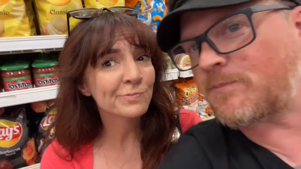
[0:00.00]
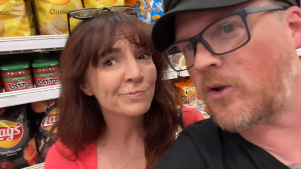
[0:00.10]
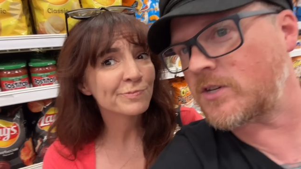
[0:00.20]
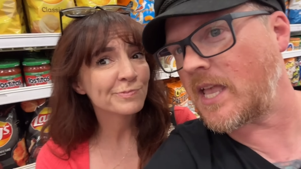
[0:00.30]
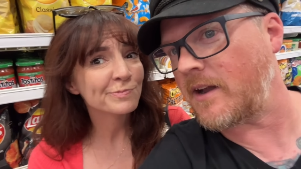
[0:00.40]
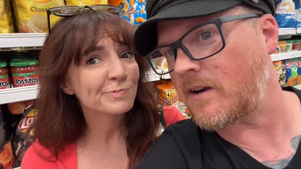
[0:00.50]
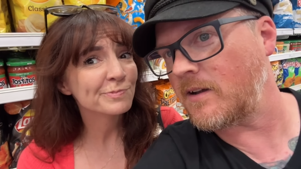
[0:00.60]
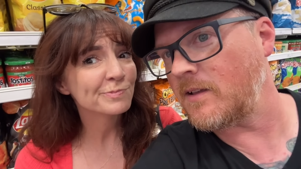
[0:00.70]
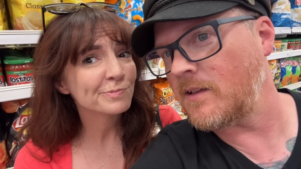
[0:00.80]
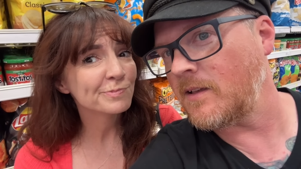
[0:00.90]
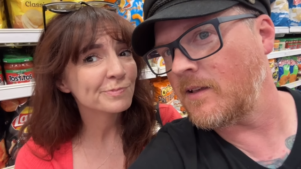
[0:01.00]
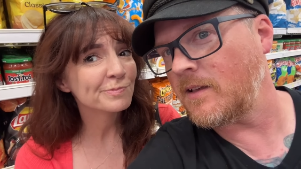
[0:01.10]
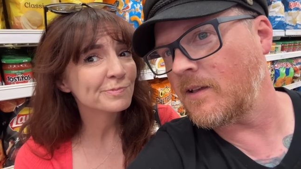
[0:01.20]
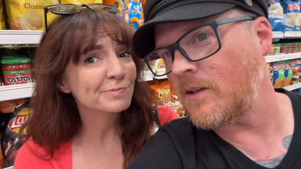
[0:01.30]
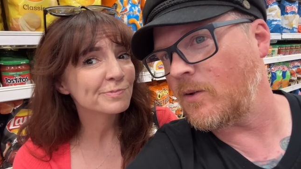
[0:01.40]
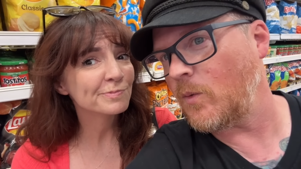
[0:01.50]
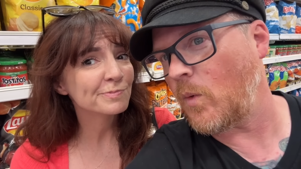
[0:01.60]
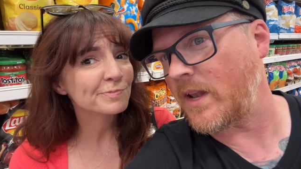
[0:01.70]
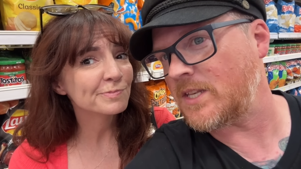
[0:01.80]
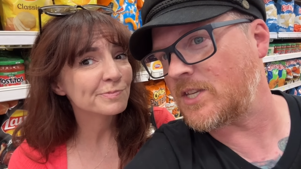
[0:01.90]
Speaker 1: Pro Skater
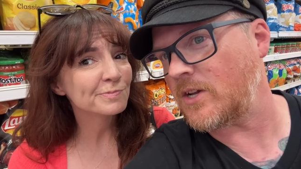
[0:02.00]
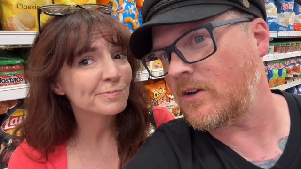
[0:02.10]
1 and 2.